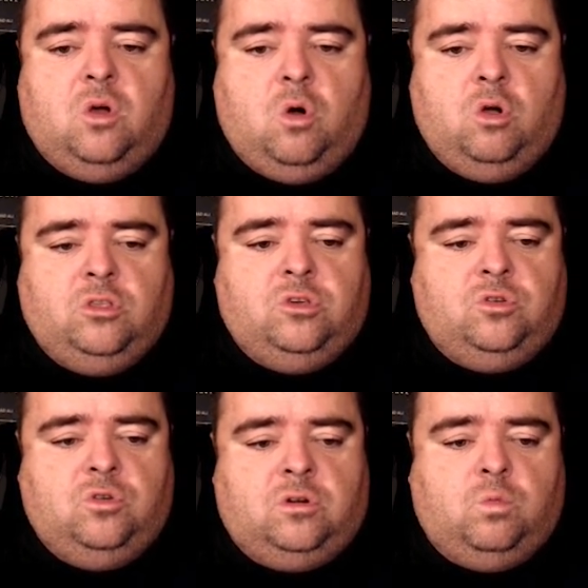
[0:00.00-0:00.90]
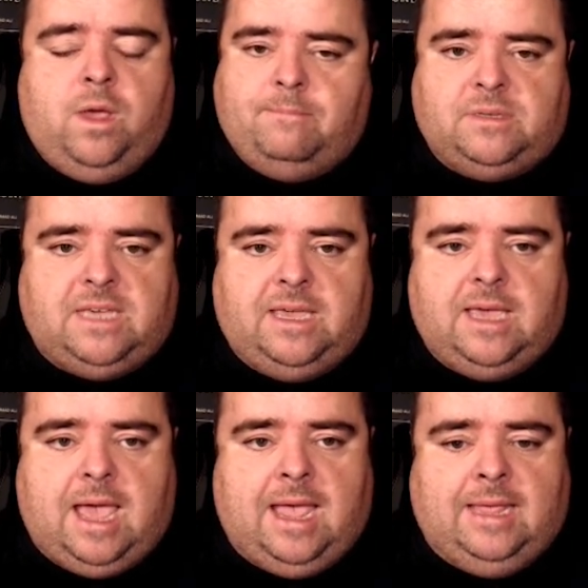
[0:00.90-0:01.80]
on your
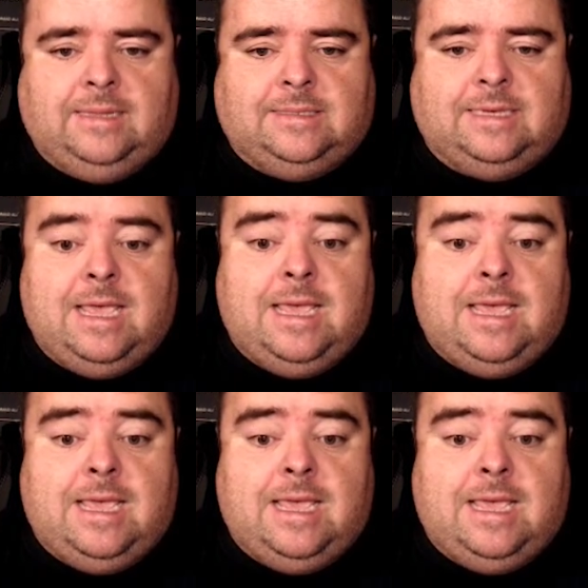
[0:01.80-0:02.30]
website, and